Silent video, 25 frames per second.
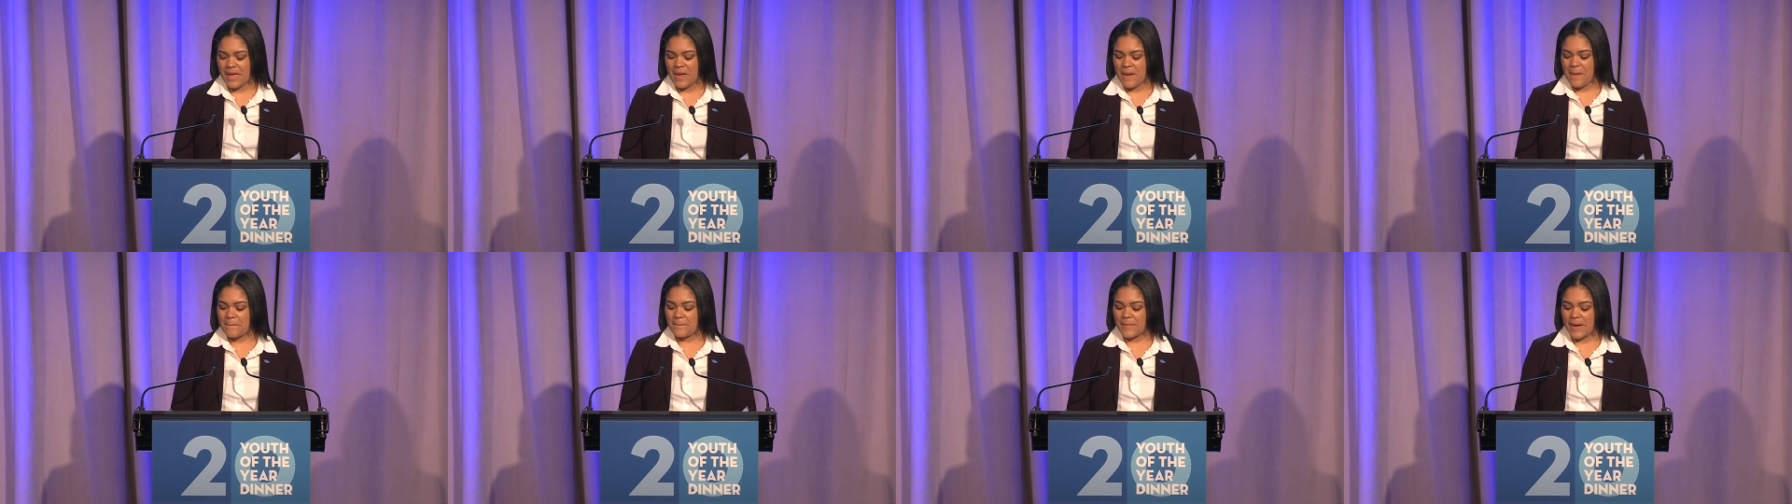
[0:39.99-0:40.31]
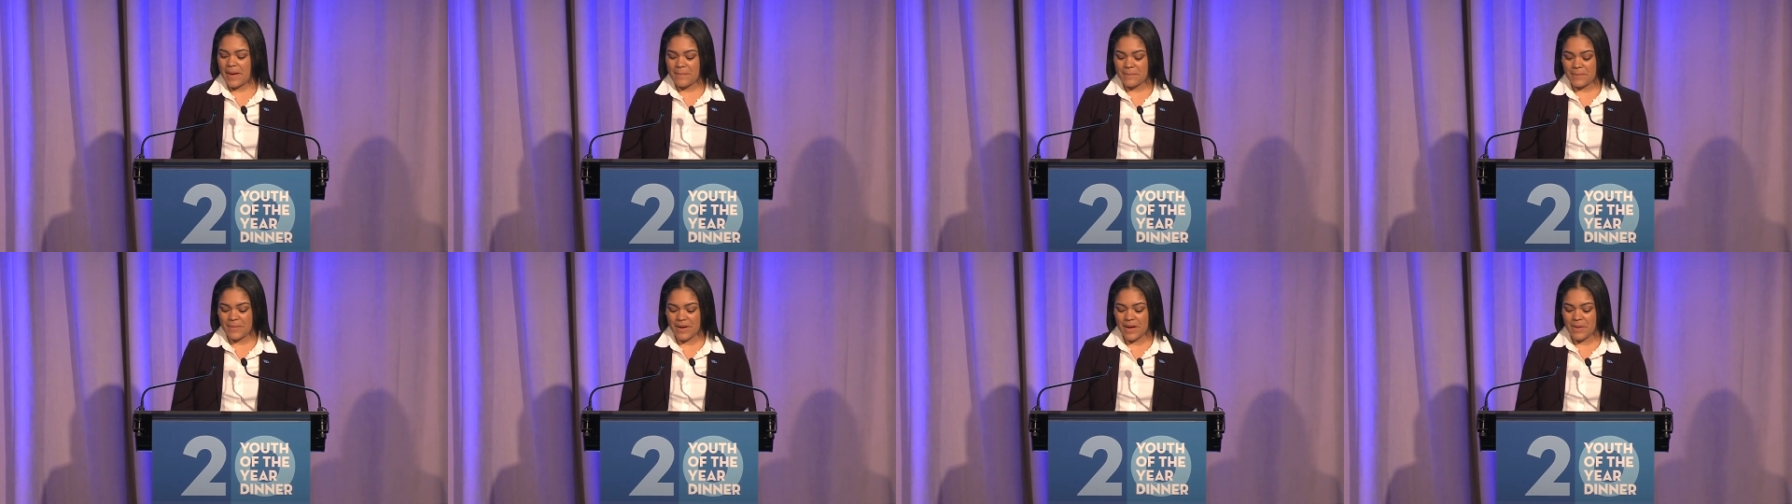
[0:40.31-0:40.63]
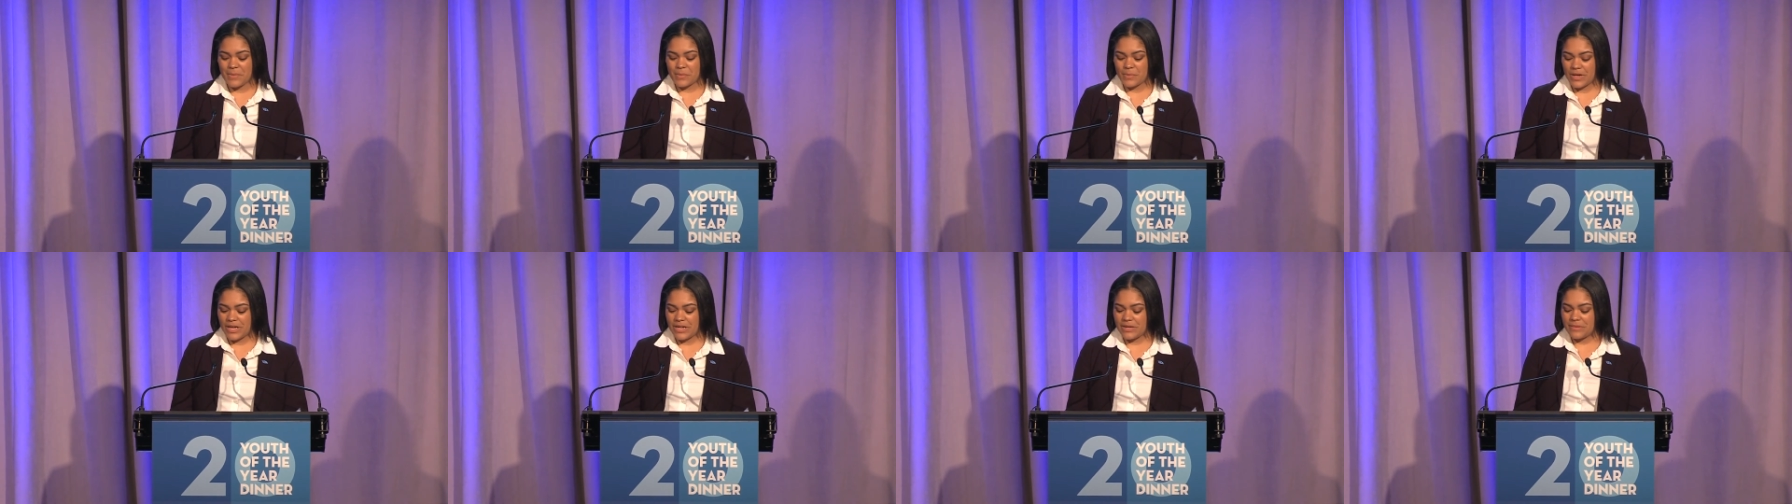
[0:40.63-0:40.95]
my mom
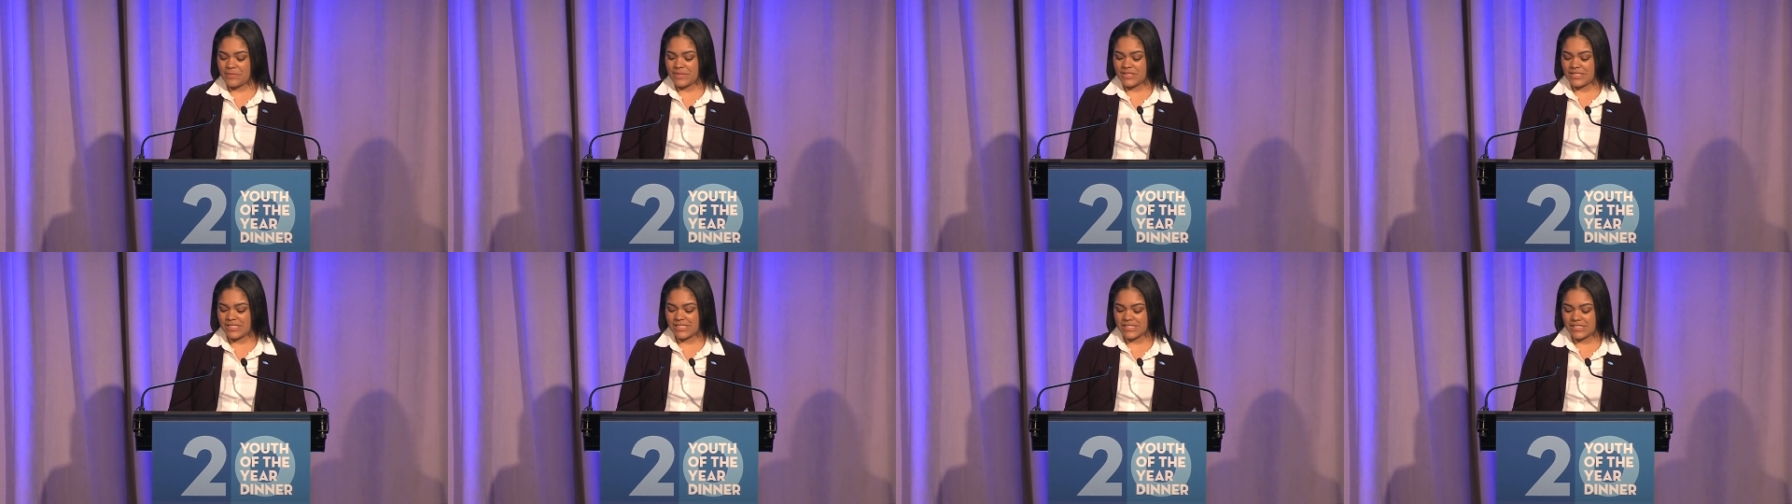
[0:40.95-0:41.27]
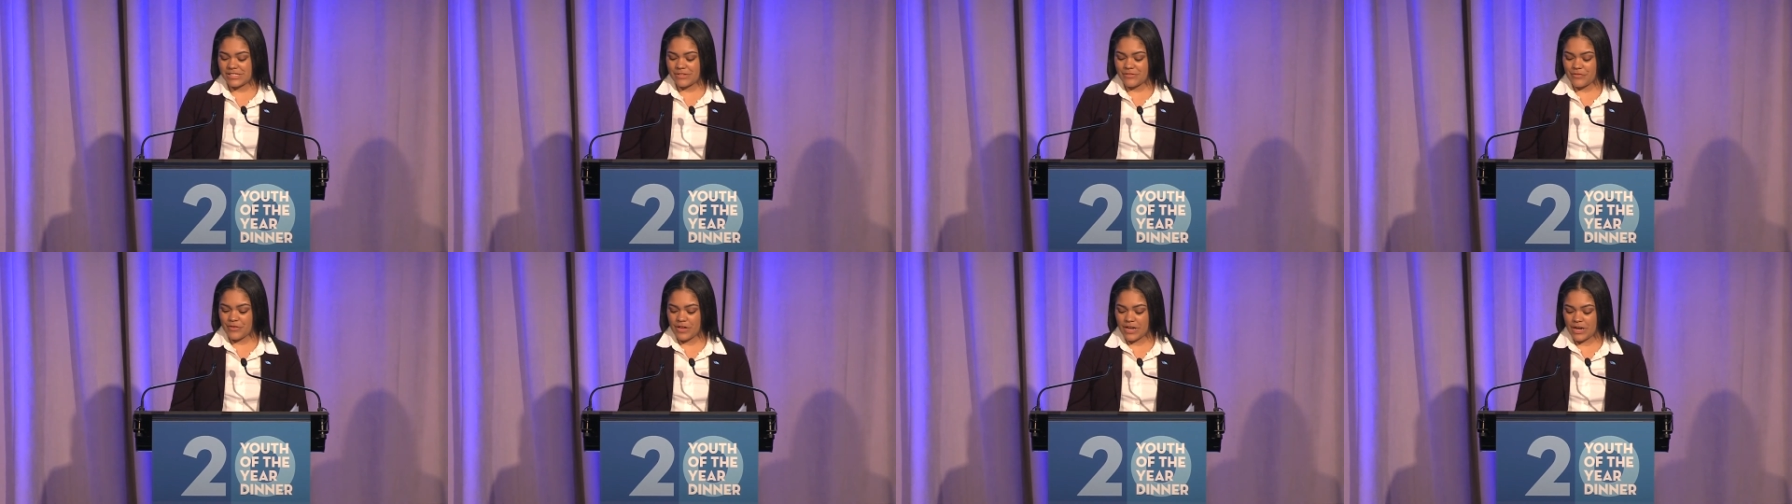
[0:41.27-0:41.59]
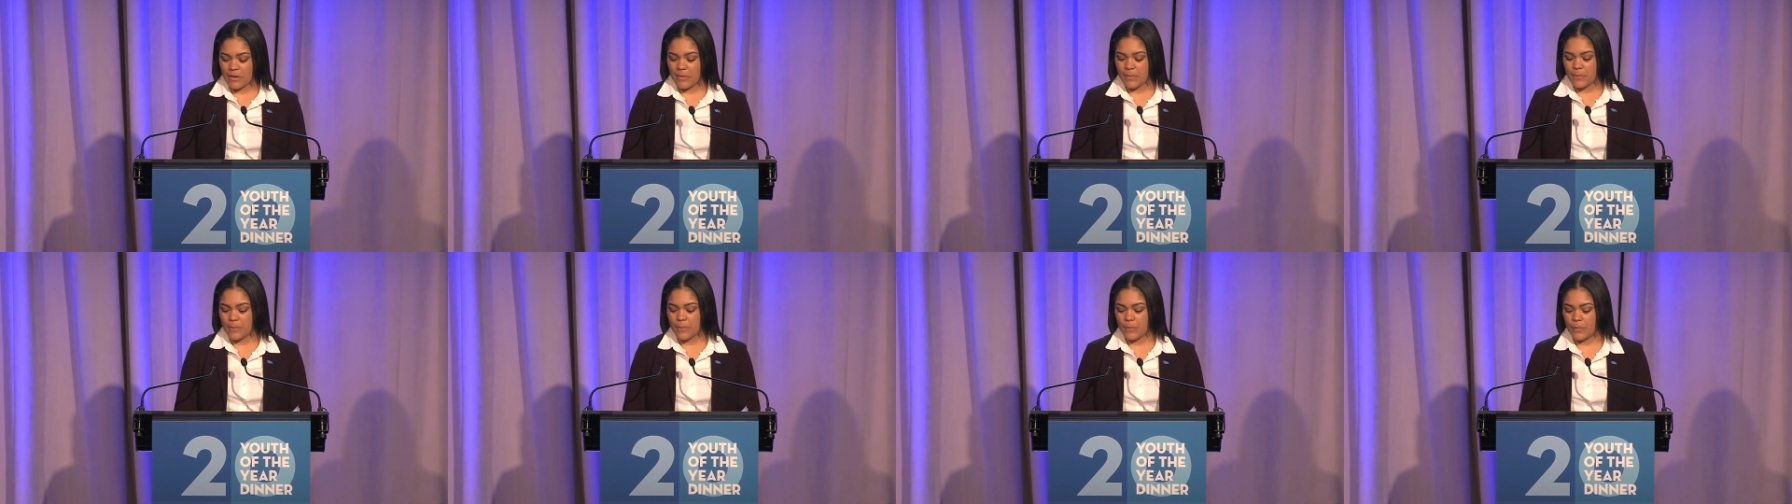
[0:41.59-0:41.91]
wanted me to
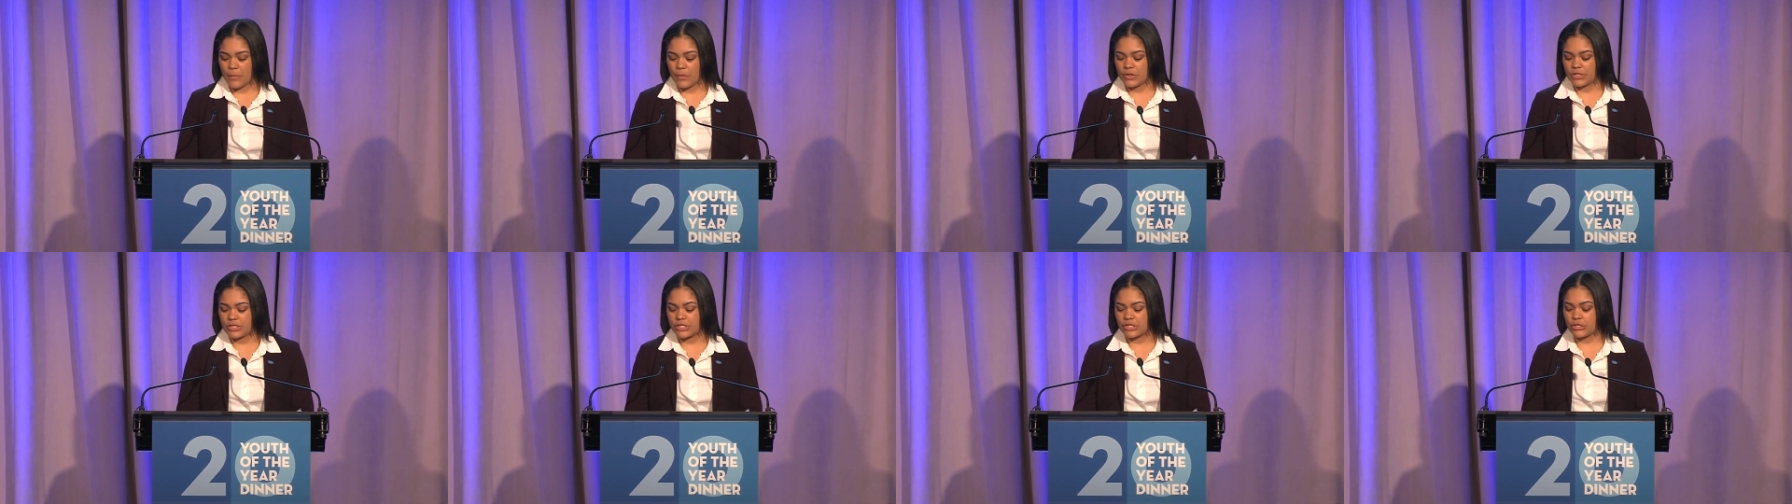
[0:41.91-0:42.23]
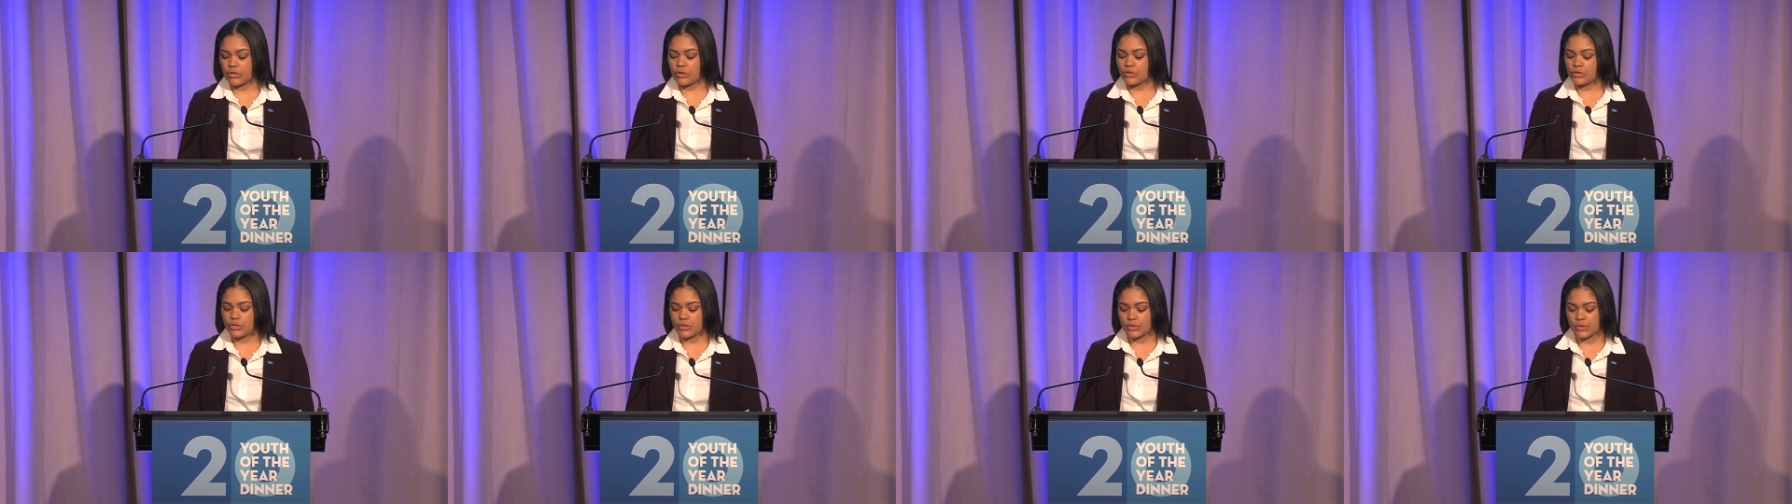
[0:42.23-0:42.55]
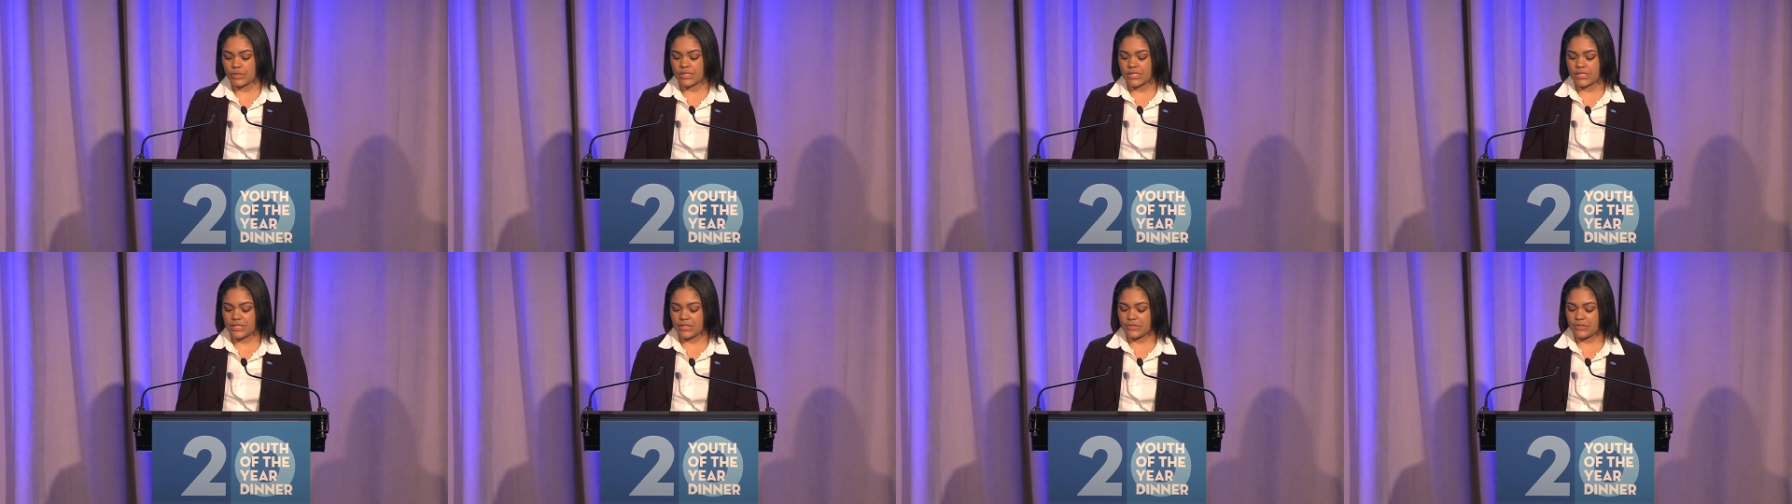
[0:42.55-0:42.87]
develop more social
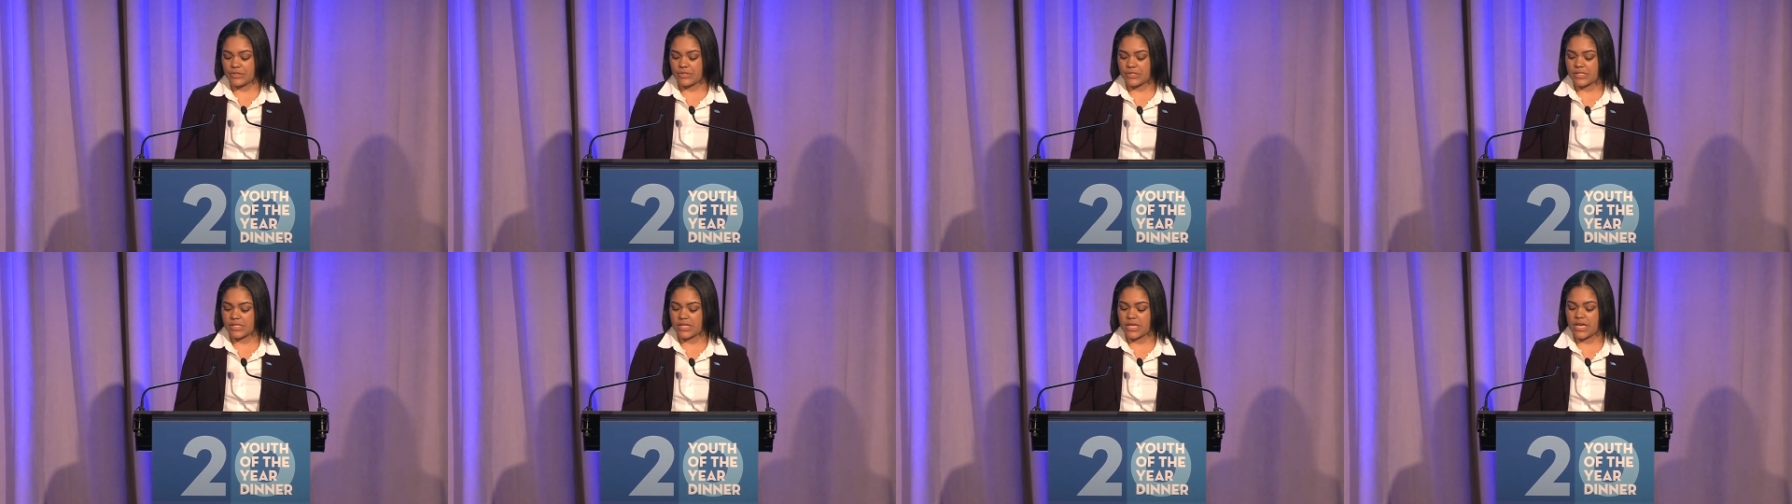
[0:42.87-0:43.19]
skills,